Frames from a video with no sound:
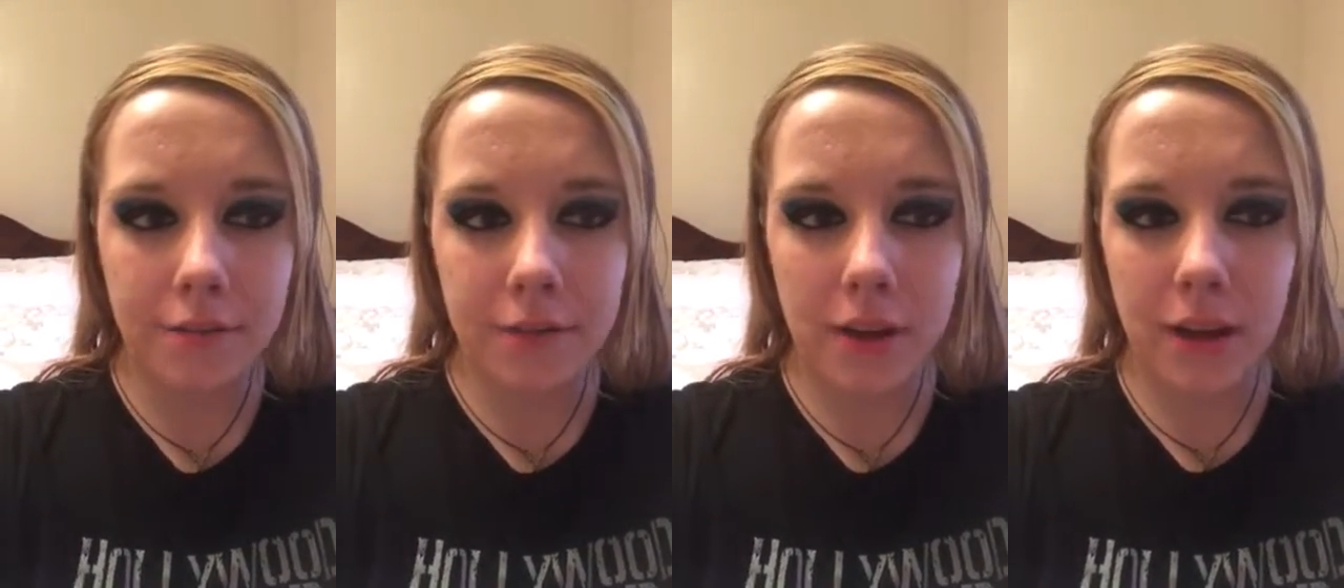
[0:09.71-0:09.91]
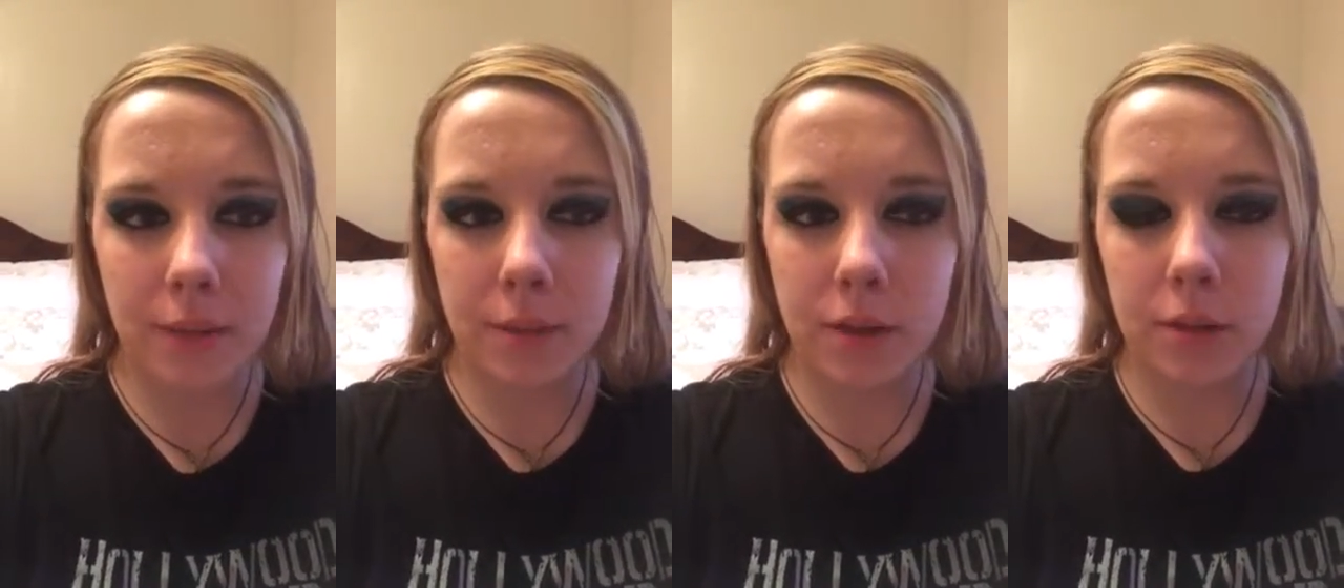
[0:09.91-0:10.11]

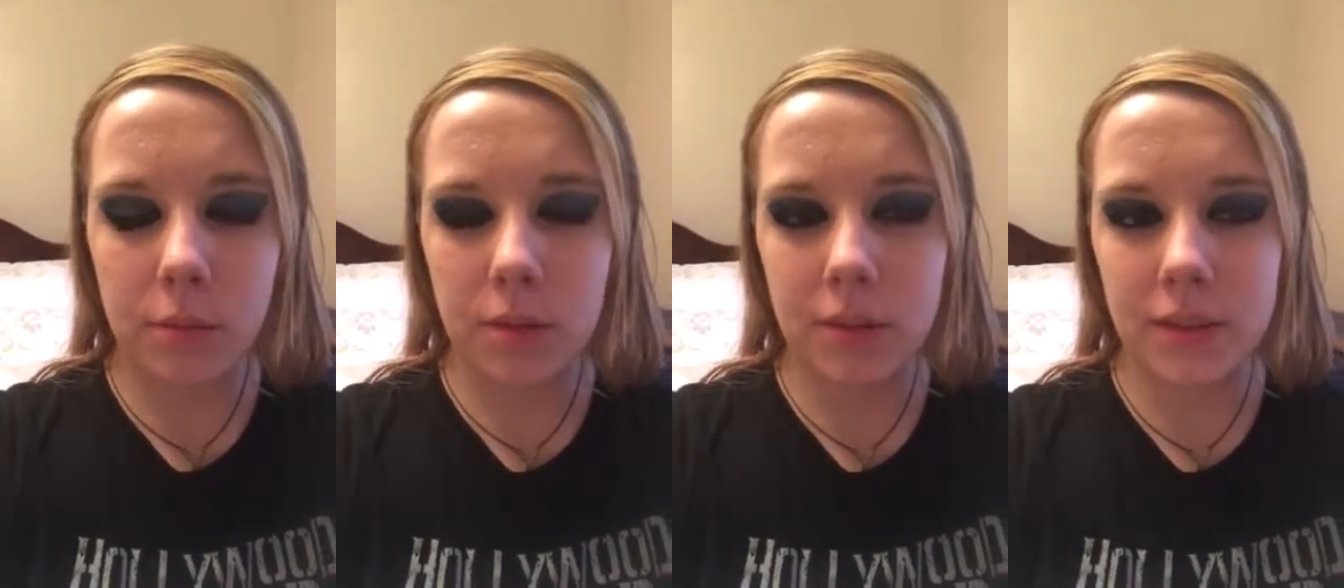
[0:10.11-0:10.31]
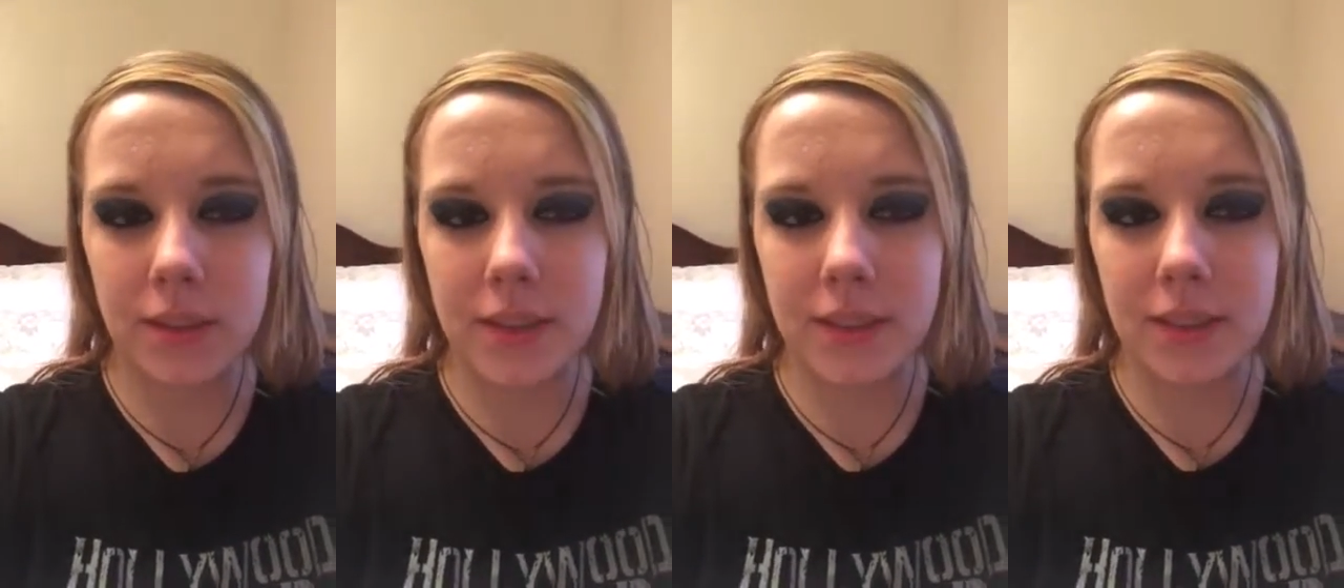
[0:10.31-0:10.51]
family
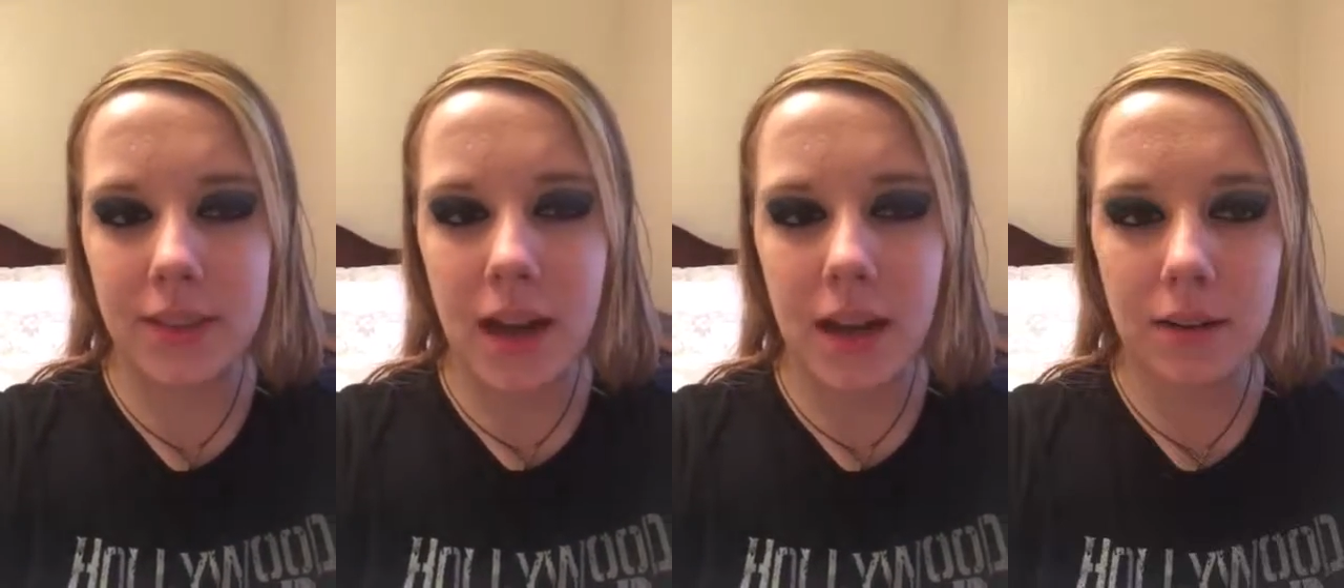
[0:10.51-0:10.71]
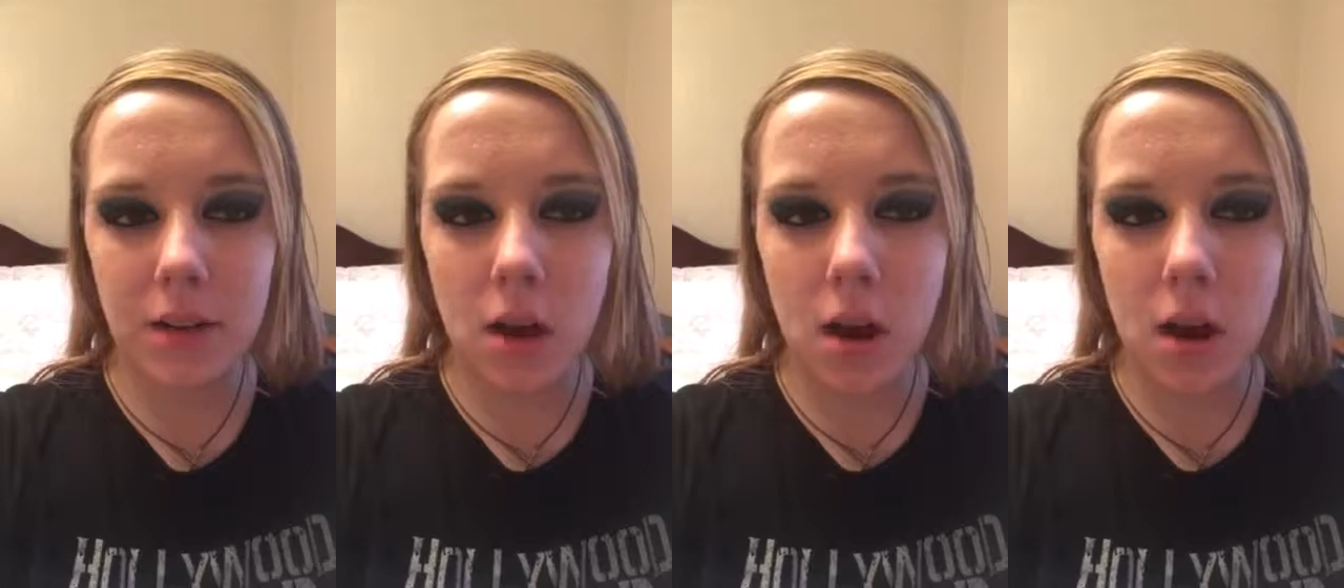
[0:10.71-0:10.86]
was the exact